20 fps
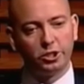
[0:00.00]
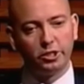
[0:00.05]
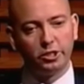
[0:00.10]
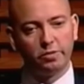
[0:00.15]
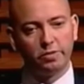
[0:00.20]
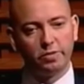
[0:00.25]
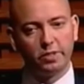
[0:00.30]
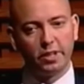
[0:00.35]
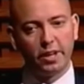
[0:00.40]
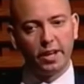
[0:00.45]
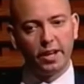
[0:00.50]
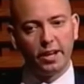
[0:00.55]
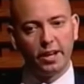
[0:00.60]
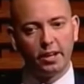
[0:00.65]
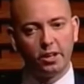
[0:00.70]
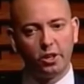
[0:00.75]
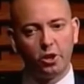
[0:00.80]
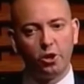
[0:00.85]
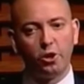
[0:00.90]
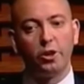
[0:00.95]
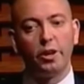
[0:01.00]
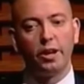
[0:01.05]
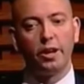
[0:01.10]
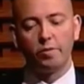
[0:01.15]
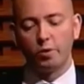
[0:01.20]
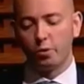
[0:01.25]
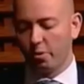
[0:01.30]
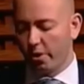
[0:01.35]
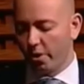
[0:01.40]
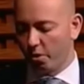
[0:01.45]
shift occurred
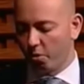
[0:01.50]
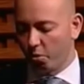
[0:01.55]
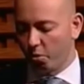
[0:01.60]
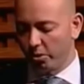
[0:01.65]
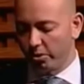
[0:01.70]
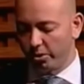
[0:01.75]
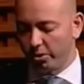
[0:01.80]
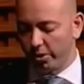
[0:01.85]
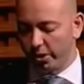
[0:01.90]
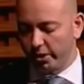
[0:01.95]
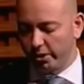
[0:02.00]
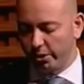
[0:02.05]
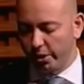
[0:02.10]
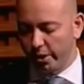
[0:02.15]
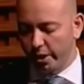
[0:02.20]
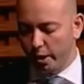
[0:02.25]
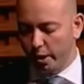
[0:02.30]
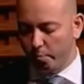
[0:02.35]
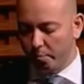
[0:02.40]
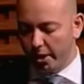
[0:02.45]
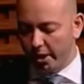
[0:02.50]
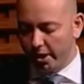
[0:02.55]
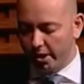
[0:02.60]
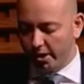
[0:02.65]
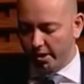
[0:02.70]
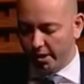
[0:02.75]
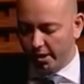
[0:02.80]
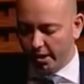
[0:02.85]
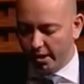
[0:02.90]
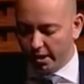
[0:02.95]
everywhere on Wall Street during that
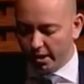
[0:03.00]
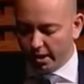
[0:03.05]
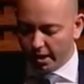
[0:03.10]
period.